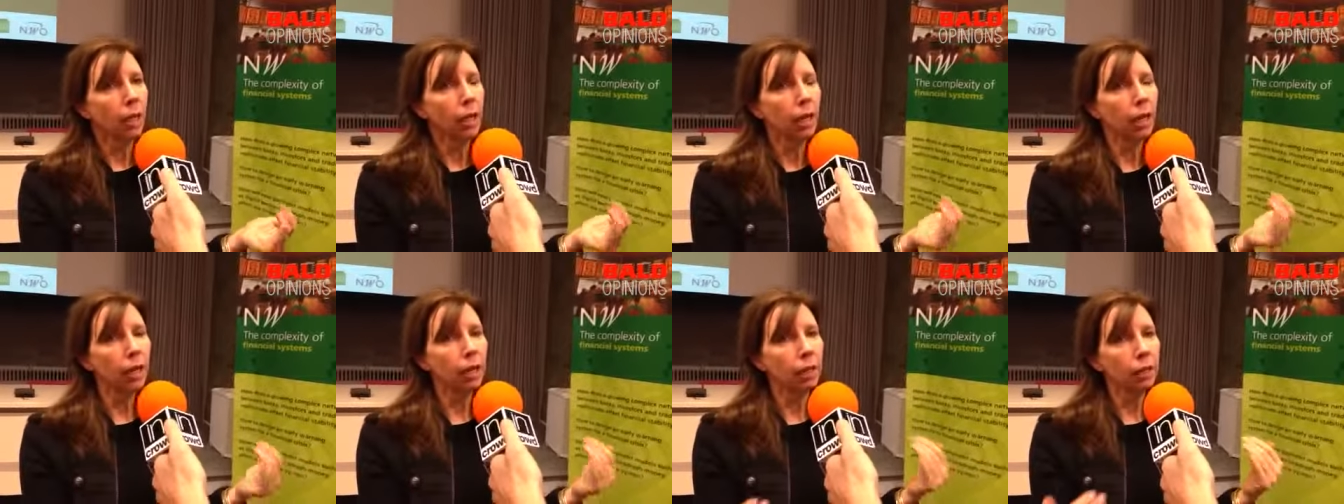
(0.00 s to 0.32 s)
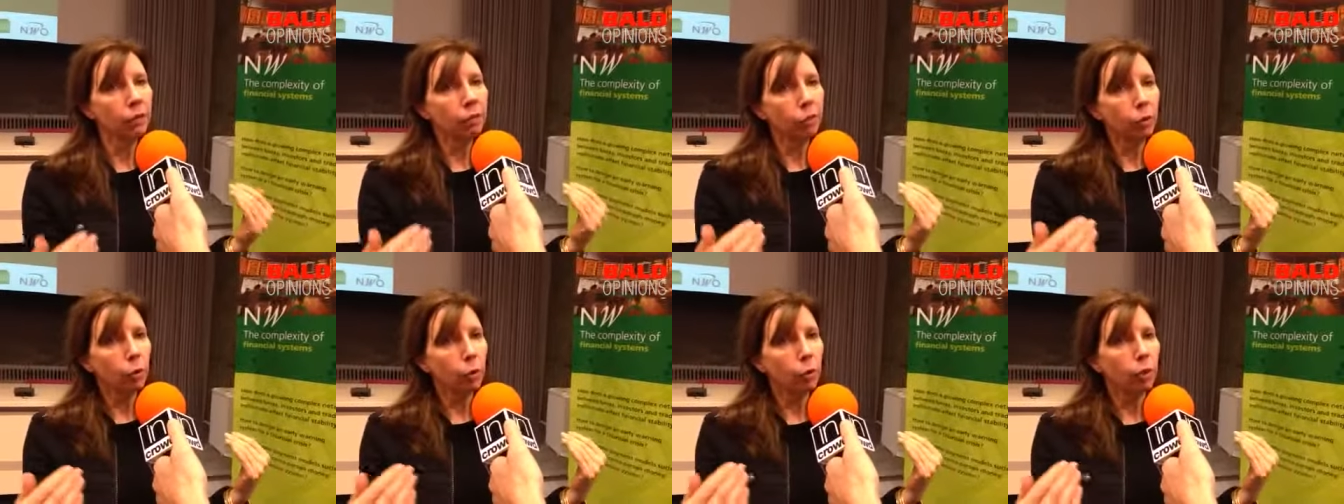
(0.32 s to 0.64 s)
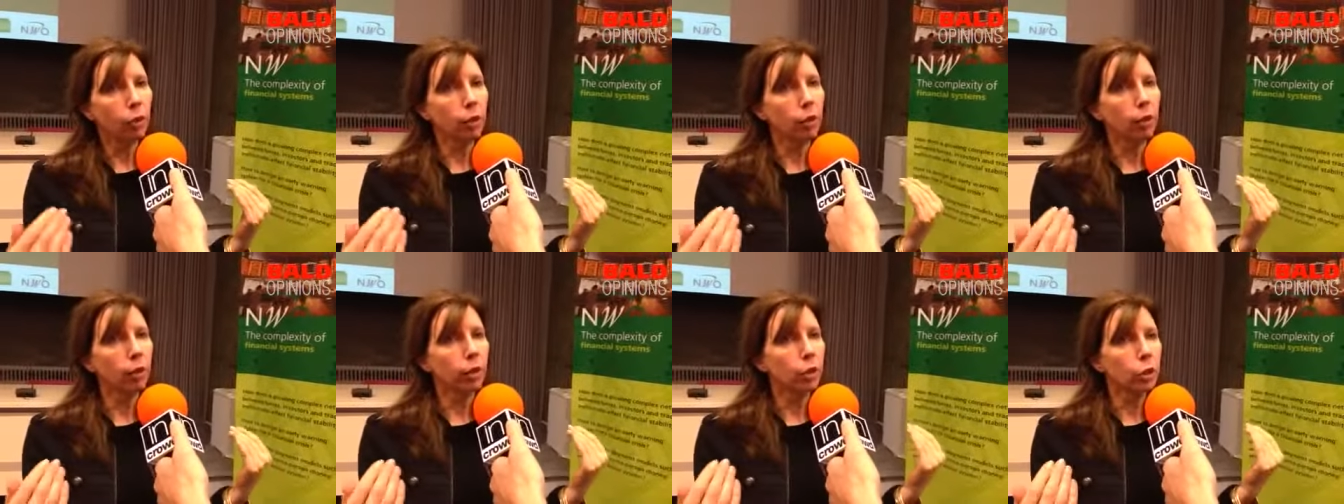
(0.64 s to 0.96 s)
And if you
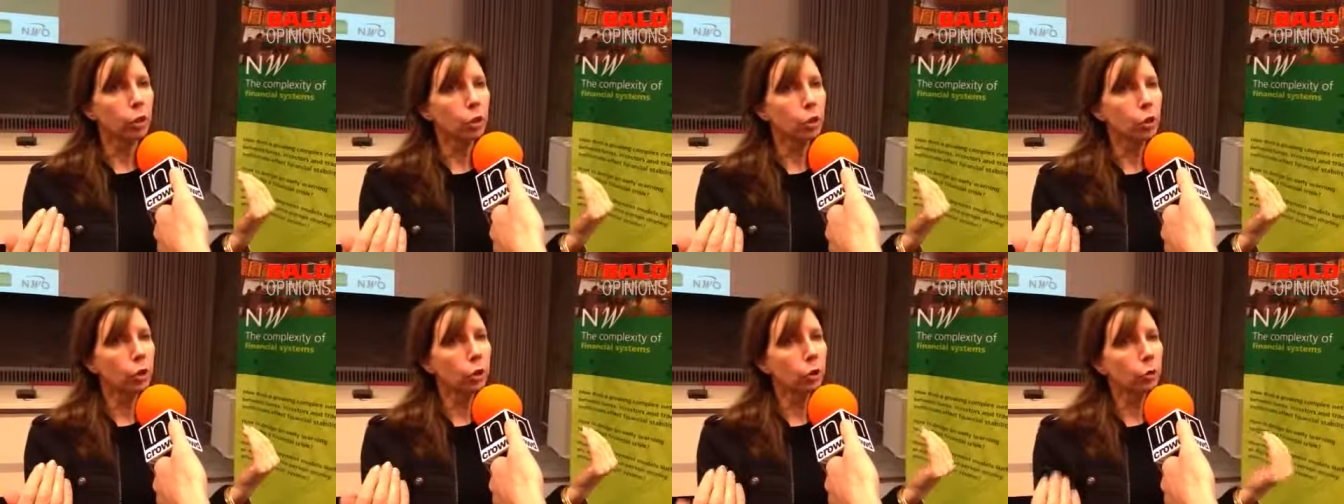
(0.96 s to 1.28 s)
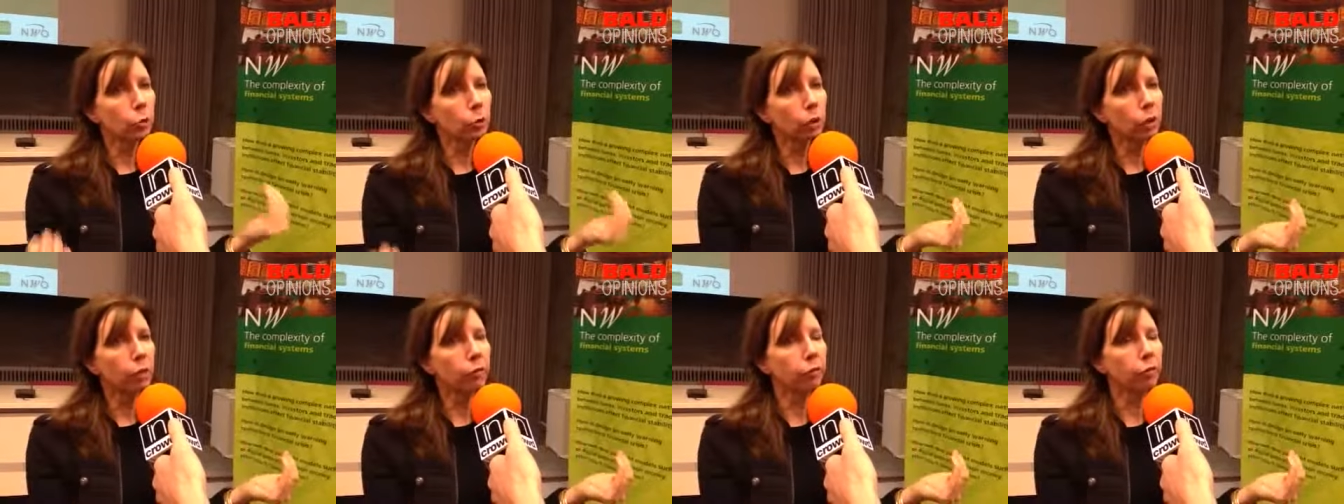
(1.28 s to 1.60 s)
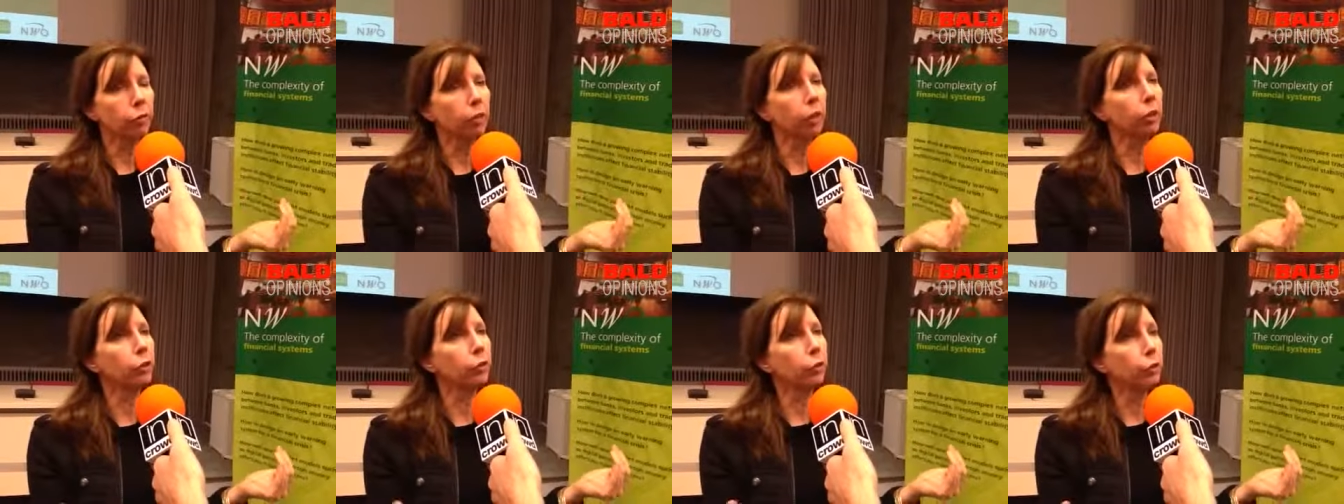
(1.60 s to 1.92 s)
are looking
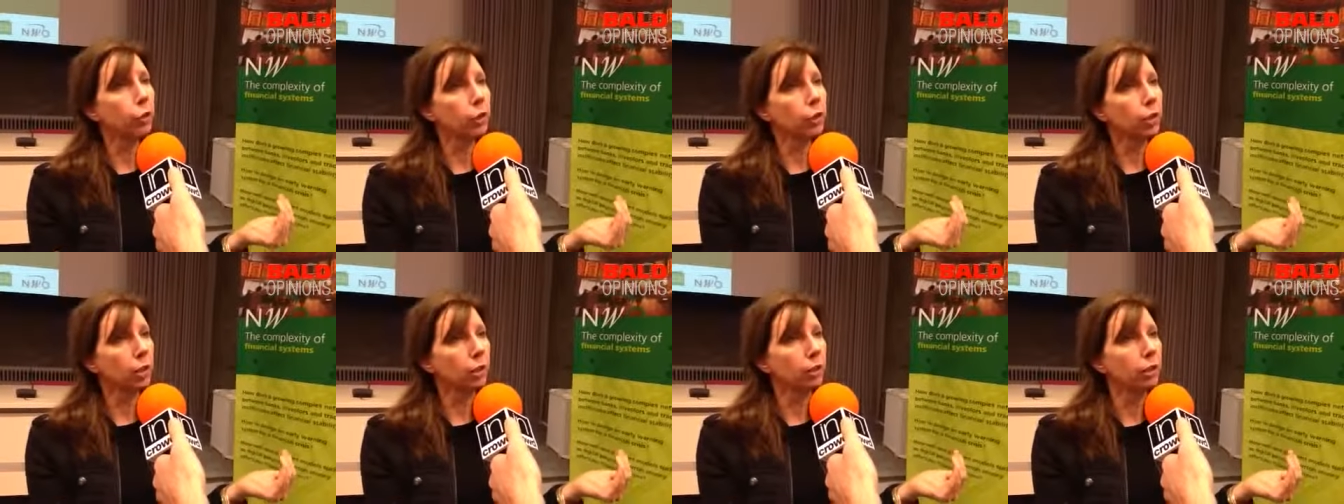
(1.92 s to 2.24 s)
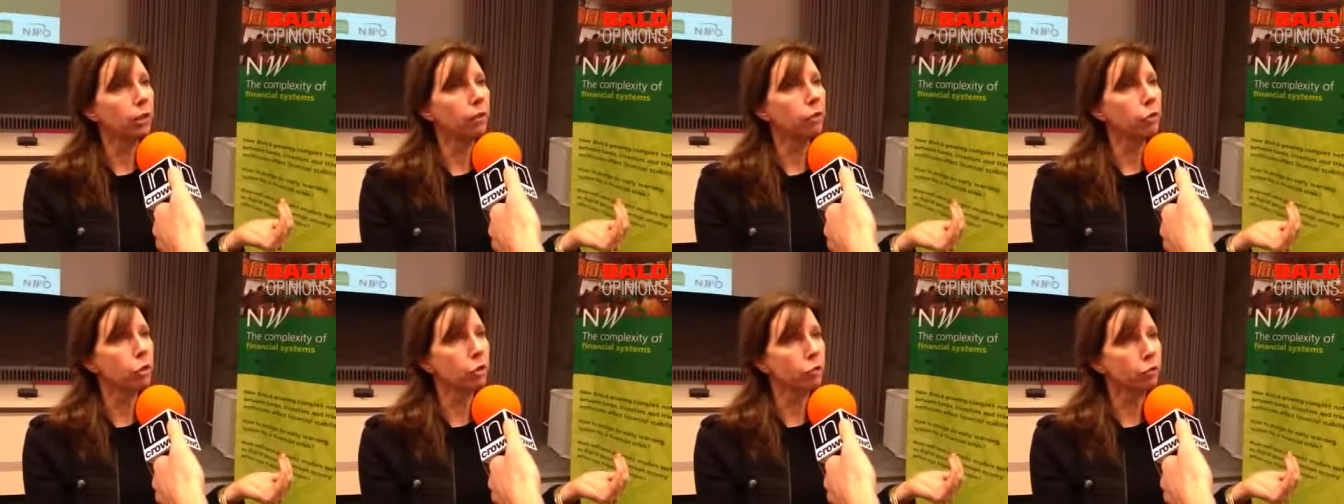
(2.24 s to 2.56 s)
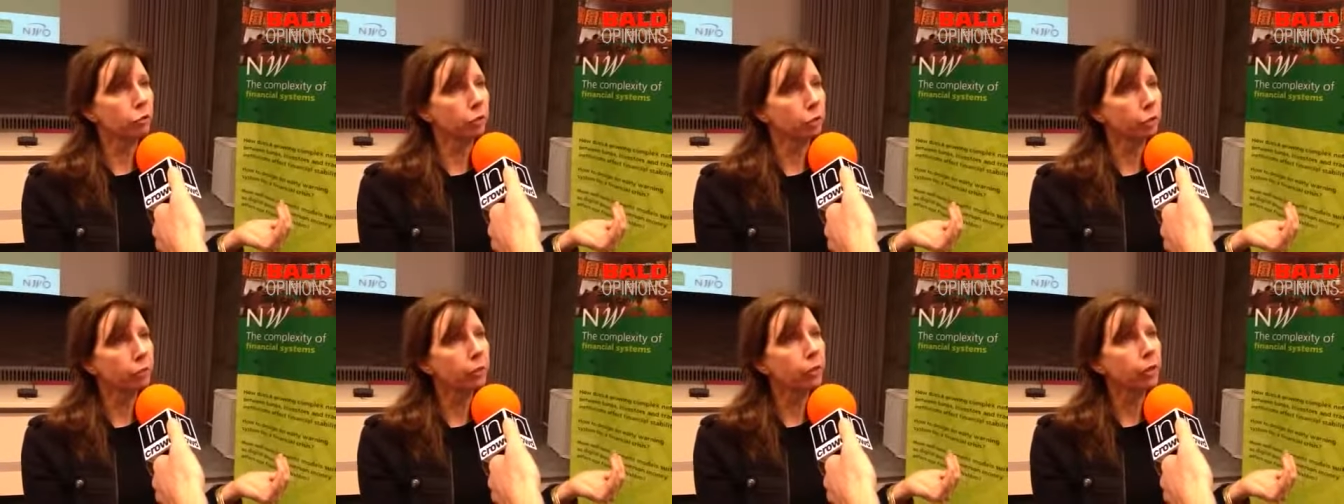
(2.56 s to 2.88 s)
for alternatives
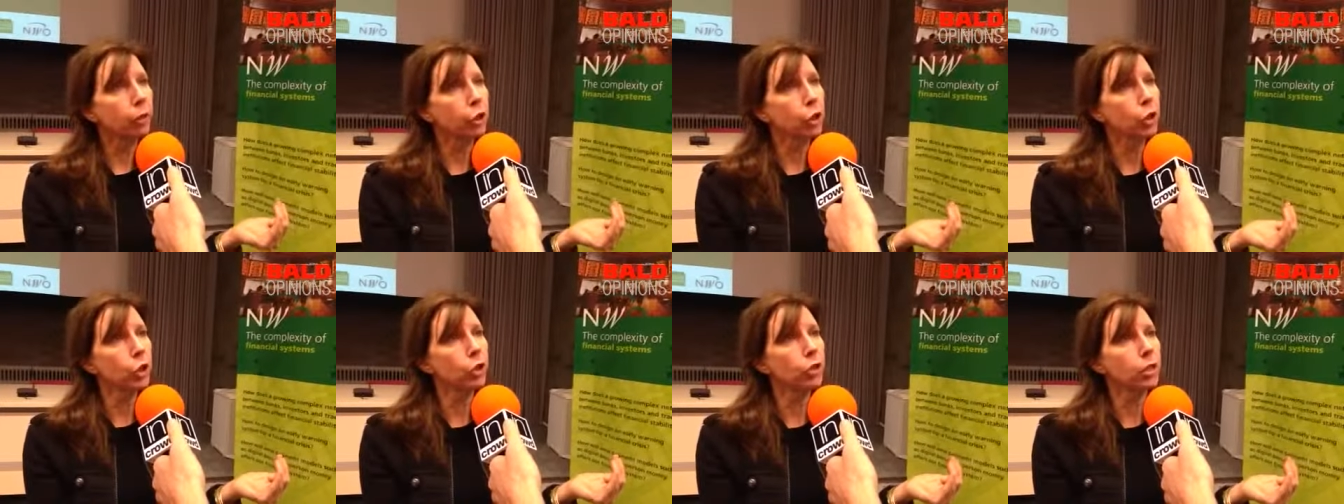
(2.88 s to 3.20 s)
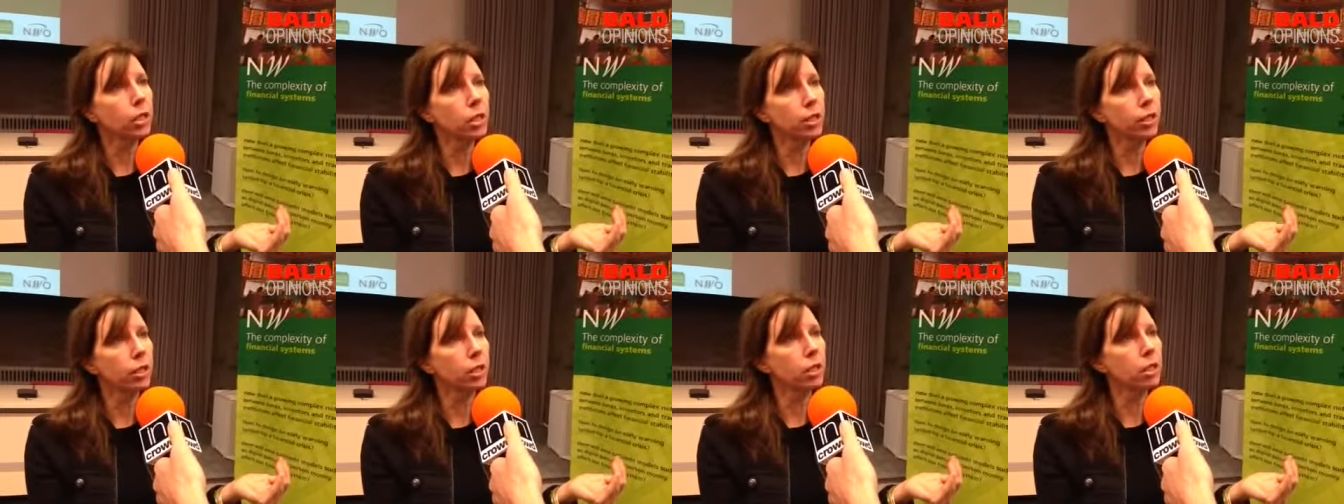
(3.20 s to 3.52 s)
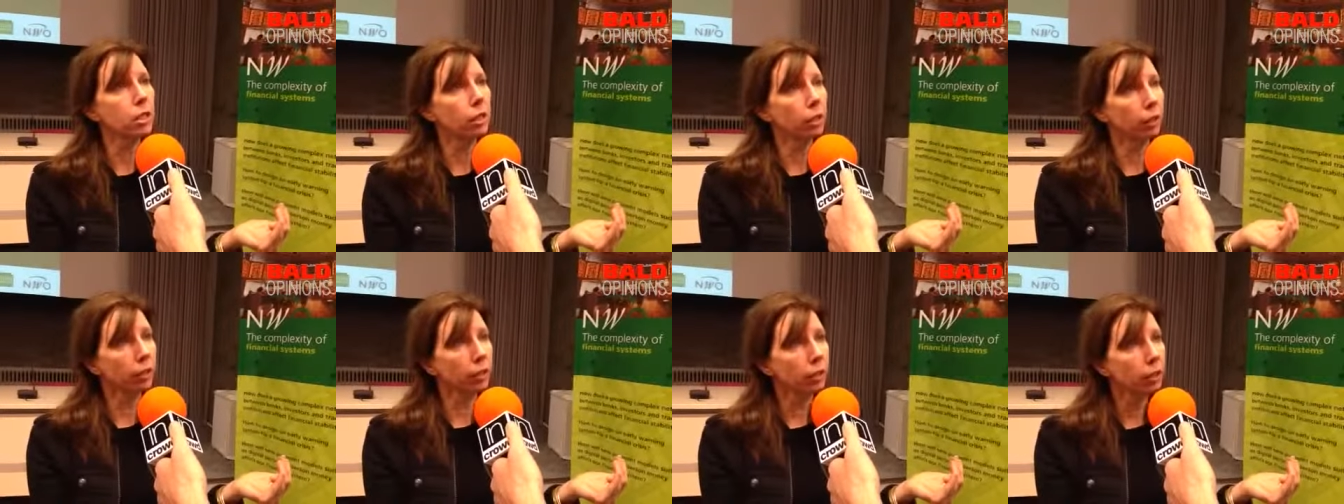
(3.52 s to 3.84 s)
for reductionistic
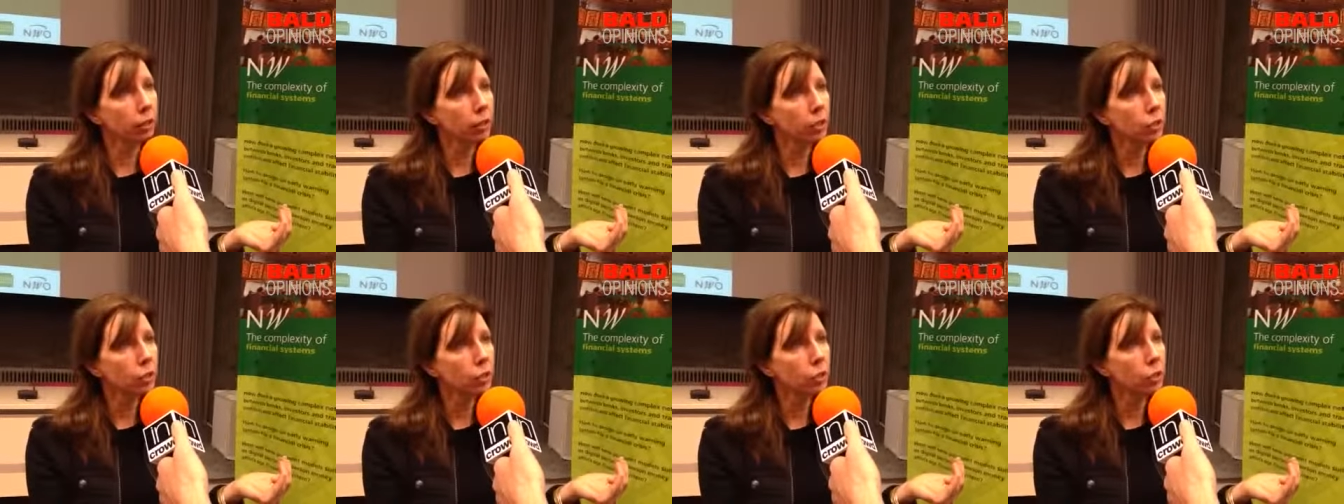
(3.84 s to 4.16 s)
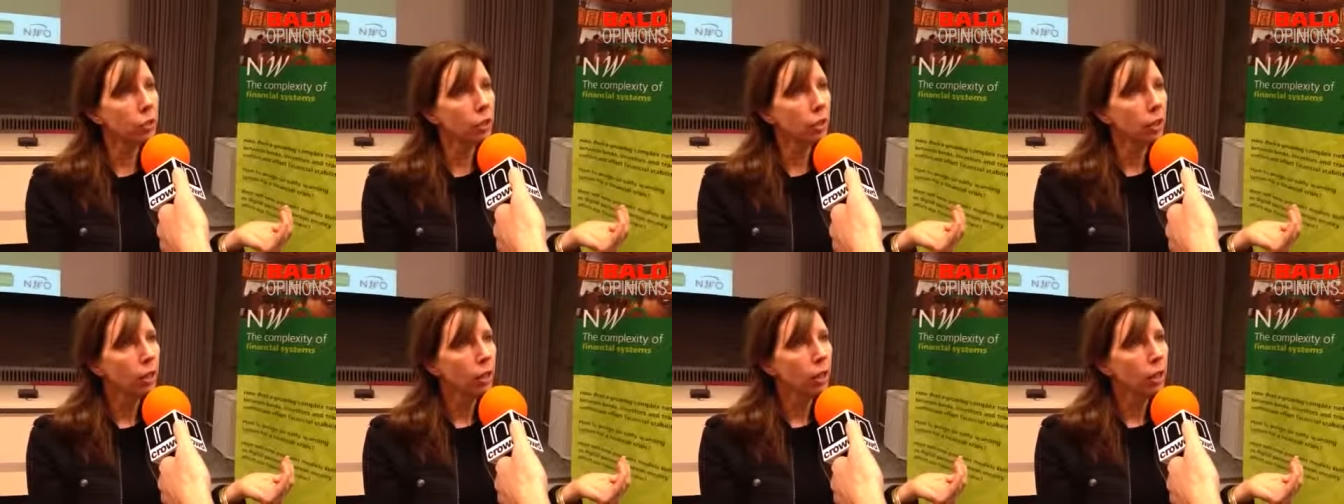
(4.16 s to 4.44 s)
science,